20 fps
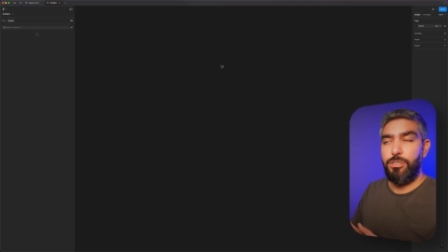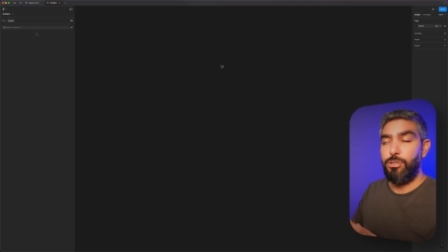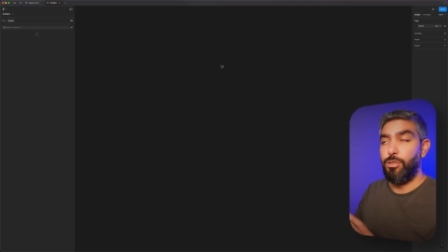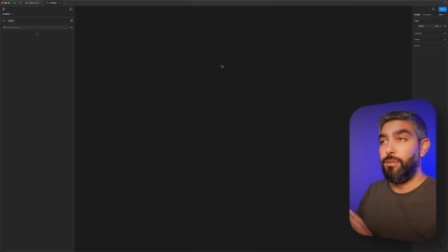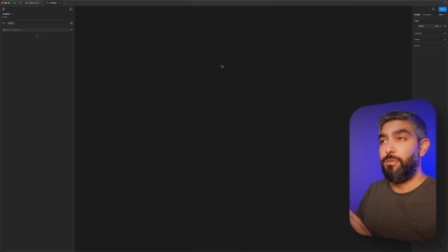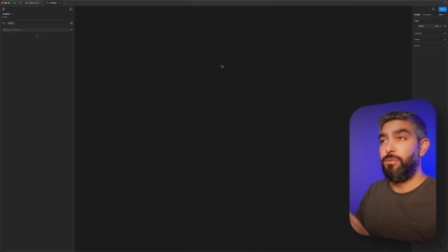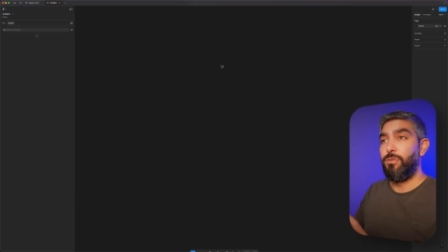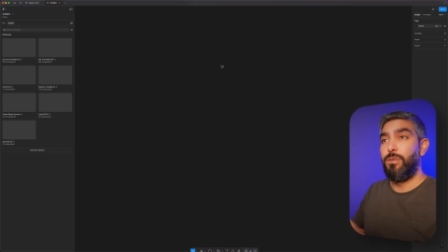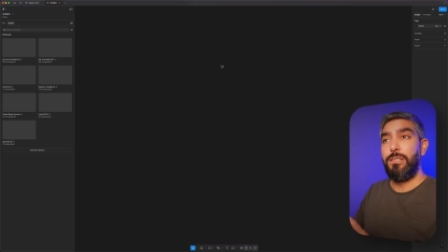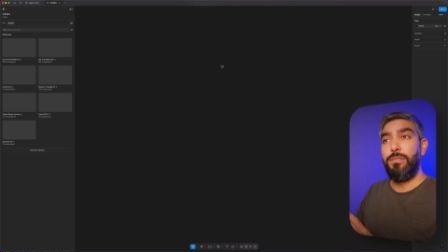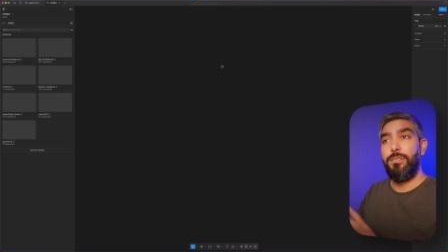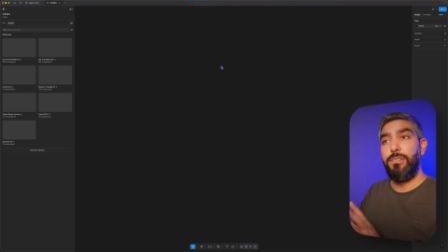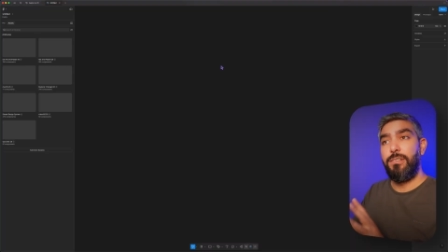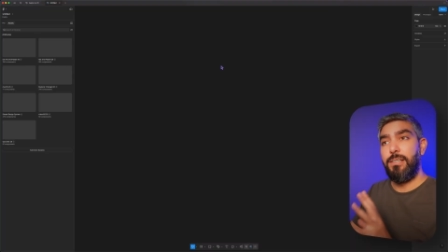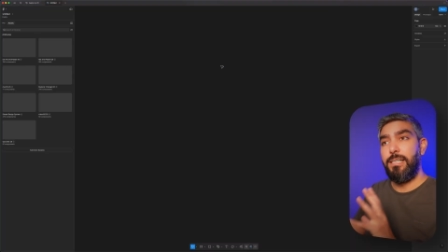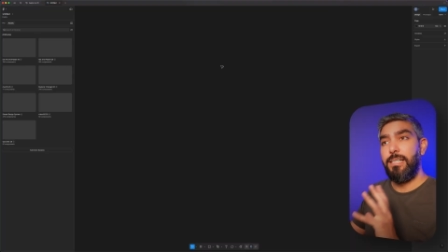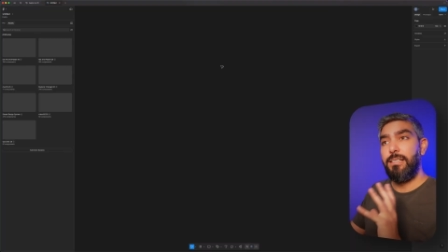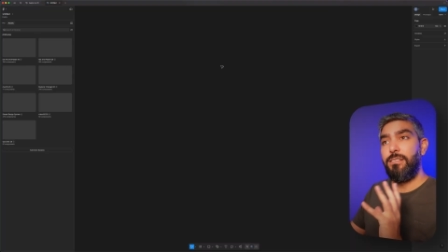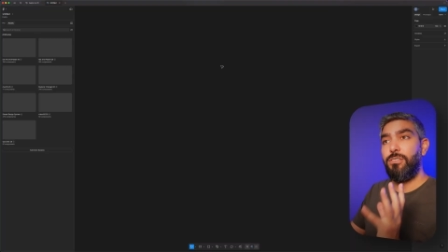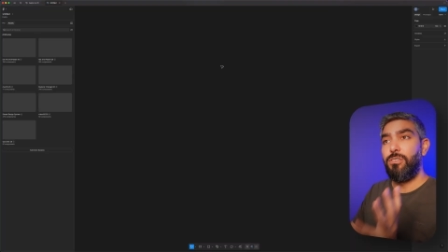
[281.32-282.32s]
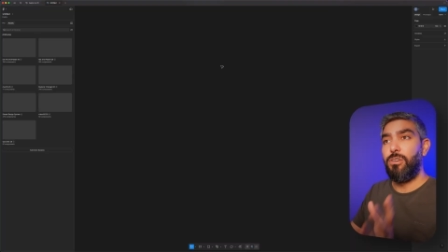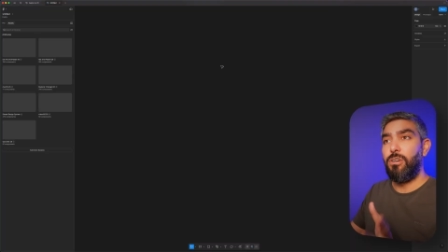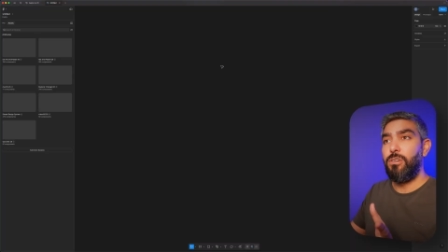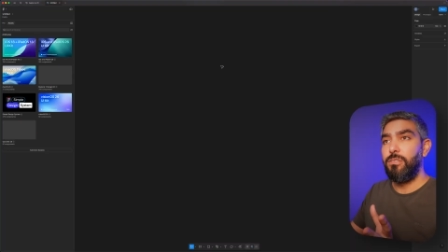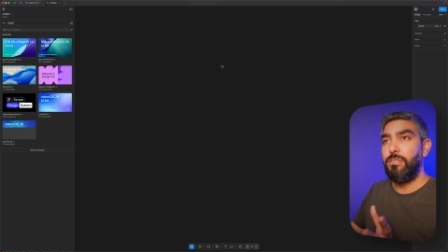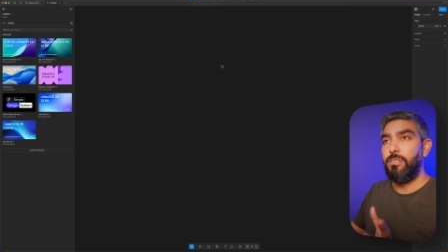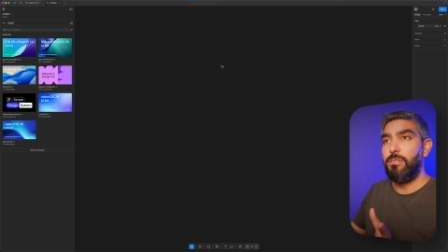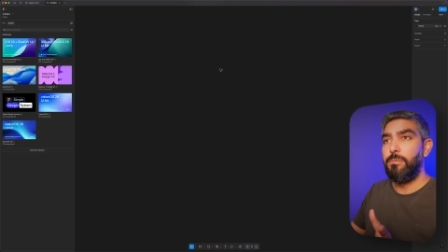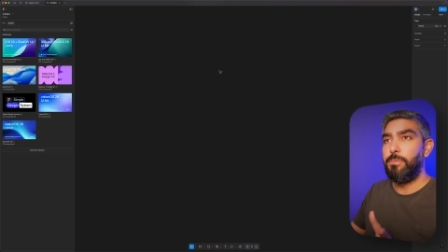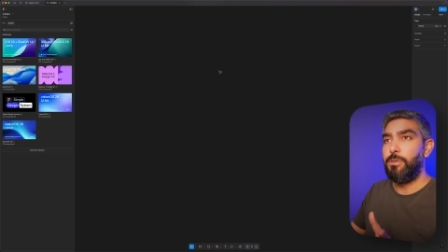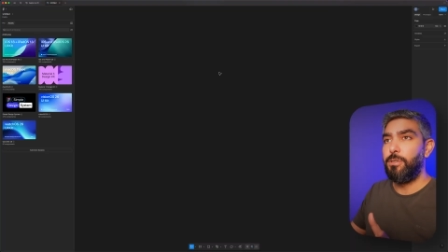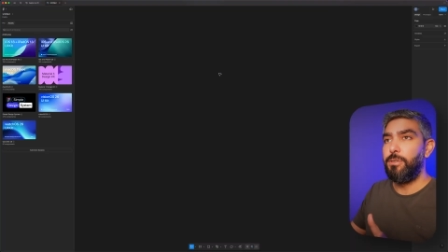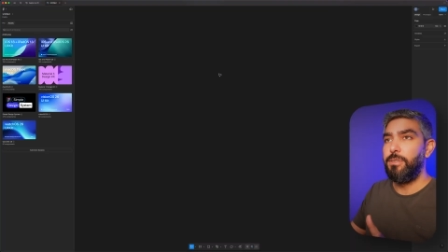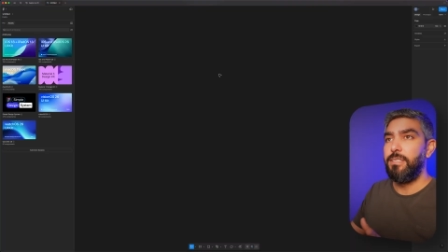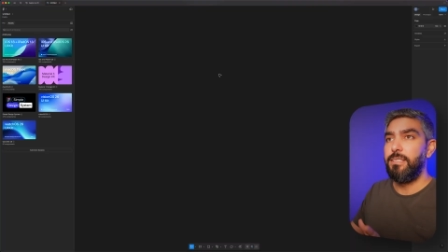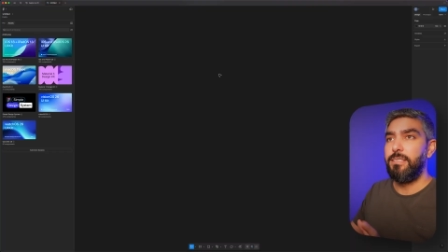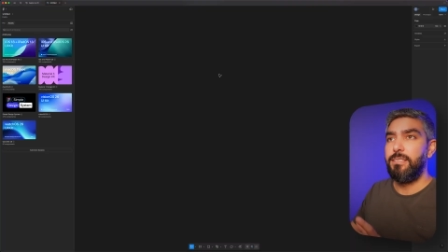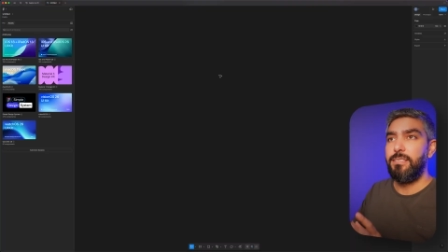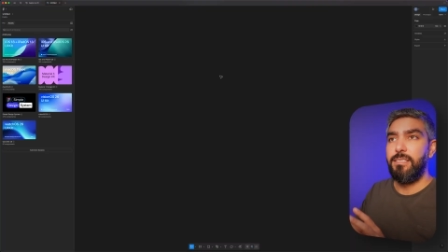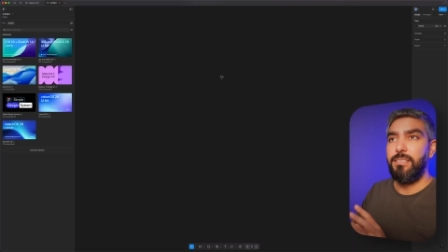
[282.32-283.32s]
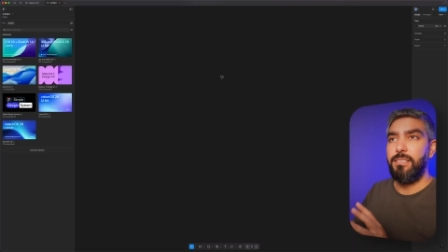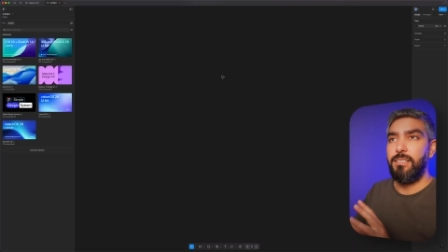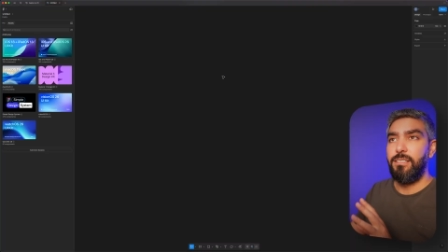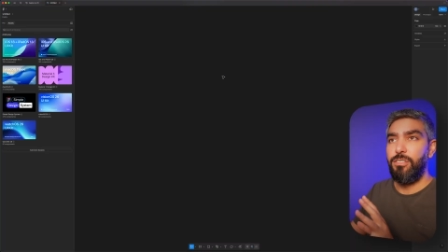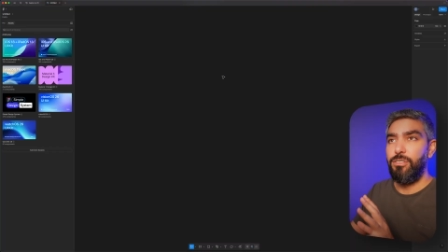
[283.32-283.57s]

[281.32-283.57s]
So if you want to create your own components,